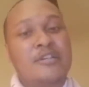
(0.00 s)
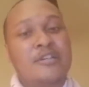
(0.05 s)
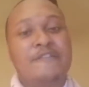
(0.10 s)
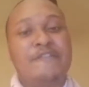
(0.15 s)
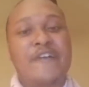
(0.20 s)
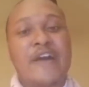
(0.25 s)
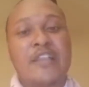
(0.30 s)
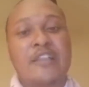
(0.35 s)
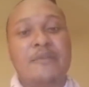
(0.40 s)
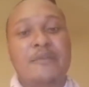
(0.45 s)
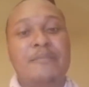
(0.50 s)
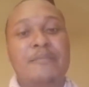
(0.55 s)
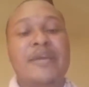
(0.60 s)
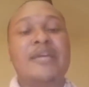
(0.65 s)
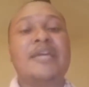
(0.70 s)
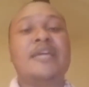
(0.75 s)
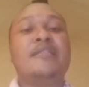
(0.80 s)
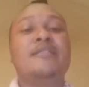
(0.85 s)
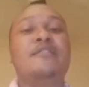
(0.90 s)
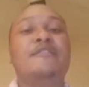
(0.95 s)

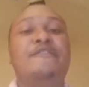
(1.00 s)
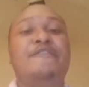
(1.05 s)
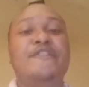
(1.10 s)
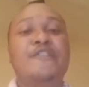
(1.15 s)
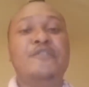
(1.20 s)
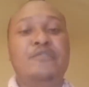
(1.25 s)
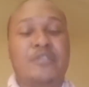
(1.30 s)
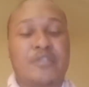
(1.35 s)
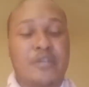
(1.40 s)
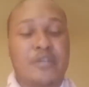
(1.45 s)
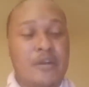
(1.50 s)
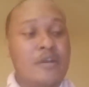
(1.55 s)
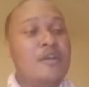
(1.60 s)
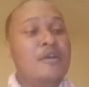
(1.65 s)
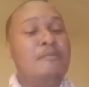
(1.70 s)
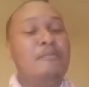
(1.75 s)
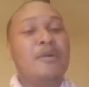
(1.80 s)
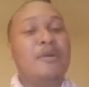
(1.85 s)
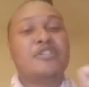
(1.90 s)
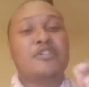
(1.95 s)
development in the future.
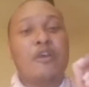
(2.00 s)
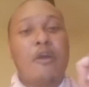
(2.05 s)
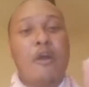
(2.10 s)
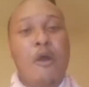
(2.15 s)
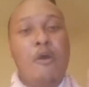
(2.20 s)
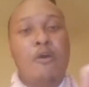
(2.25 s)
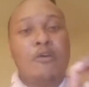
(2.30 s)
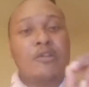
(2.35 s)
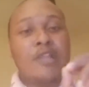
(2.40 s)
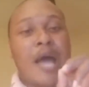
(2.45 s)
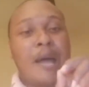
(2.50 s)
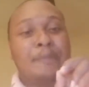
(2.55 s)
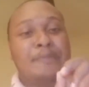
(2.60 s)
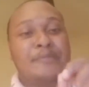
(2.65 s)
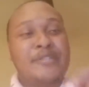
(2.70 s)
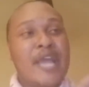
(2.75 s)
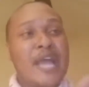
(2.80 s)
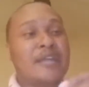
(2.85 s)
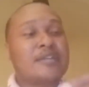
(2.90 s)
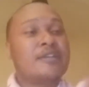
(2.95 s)
But your whole
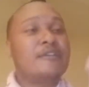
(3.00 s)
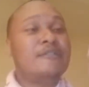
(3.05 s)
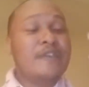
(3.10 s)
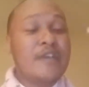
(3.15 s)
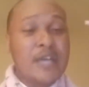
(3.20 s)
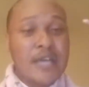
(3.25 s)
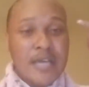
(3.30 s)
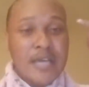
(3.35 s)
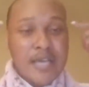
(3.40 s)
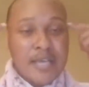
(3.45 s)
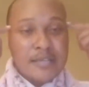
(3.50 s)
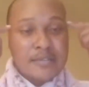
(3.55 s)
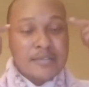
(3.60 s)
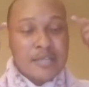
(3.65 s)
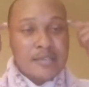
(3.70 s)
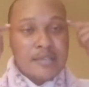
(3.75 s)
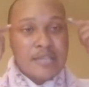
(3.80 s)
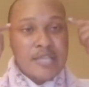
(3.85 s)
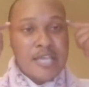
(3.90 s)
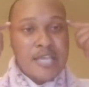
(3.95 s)
objective is
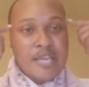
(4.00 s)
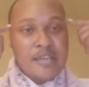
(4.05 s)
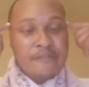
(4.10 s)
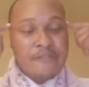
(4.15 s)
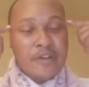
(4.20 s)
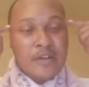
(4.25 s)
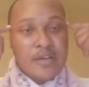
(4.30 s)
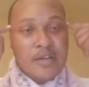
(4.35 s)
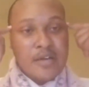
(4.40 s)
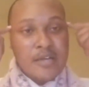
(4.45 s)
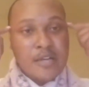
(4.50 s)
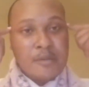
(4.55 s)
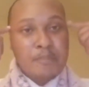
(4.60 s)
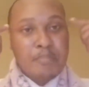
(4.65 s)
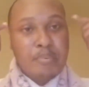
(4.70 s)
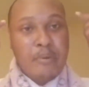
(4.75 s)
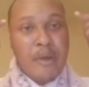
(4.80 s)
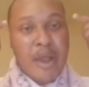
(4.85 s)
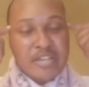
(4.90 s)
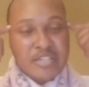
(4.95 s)
to leave a good
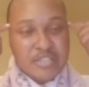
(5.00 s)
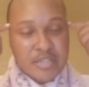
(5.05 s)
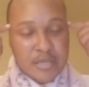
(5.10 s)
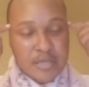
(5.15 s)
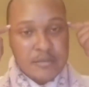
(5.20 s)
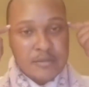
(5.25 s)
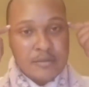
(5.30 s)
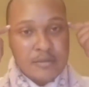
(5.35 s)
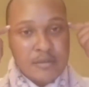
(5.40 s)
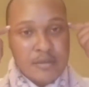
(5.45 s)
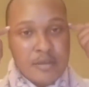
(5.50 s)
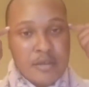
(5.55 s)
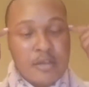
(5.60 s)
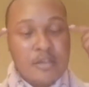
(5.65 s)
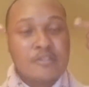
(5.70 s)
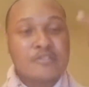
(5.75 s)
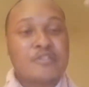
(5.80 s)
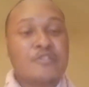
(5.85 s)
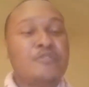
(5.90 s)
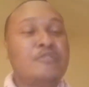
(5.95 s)
impression
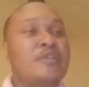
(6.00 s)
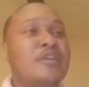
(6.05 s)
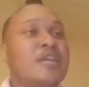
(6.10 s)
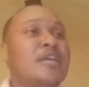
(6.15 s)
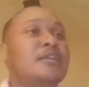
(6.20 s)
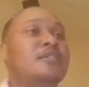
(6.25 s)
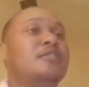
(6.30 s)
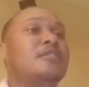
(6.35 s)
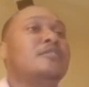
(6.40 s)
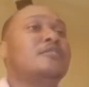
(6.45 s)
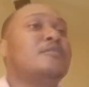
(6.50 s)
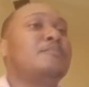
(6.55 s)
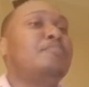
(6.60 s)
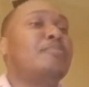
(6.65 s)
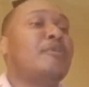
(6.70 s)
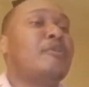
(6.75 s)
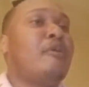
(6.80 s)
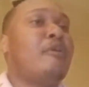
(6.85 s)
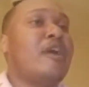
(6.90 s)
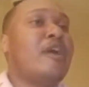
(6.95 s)
so you can get into some
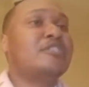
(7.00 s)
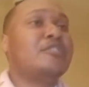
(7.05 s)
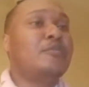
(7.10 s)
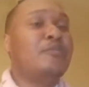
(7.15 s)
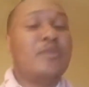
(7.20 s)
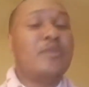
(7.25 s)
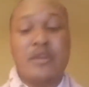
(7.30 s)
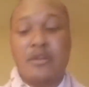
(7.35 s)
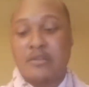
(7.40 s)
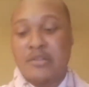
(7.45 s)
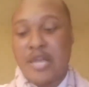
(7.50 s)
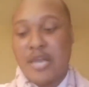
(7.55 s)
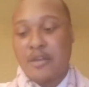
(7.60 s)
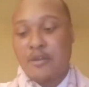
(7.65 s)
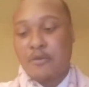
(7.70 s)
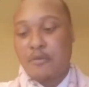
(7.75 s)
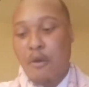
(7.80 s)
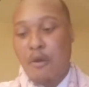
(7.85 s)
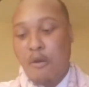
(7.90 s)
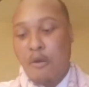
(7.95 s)
progression with her
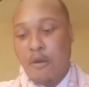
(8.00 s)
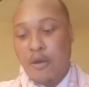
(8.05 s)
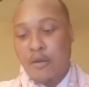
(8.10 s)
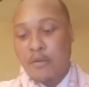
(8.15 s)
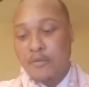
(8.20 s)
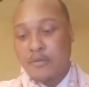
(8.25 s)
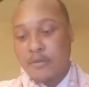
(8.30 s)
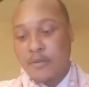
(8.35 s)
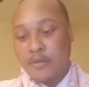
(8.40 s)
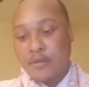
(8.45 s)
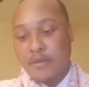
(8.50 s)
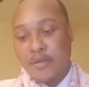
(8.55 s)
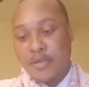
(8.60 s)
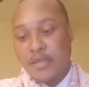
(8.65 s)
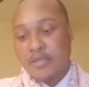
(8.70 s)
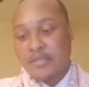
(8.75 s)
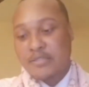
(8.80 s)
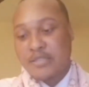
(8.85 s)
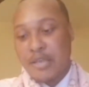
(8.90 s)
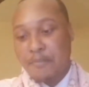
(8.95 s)
later on.
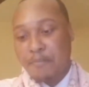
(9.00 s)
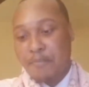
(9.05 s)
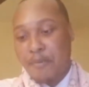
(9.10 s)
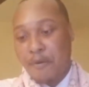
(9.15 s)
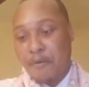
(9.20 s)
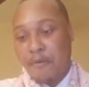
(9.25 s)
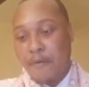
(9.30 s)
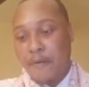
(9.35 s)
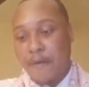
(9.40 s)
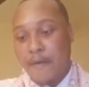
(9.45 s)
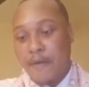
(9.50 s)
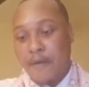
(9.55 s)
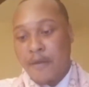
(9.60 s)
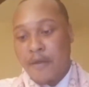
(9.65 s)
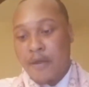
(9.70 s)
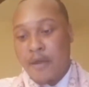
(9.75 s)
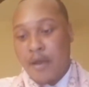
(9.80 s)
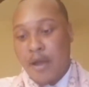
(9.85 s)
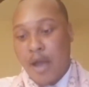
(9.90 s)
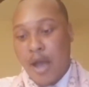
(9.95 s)
It's simple.
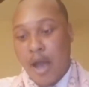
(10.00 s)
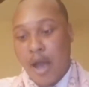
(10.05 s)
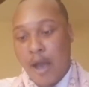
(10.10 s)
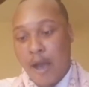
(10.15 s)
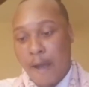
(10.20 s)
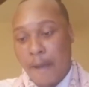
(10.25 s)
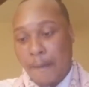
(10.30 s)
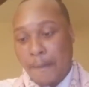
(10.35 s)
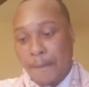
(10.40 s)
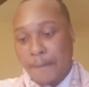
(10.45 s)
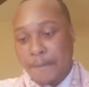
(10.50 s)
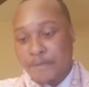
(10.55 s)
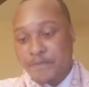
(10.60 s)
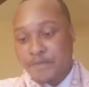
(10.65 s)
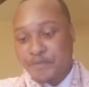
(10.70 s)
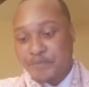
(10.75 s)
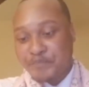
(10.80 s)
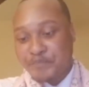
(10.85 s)
Hold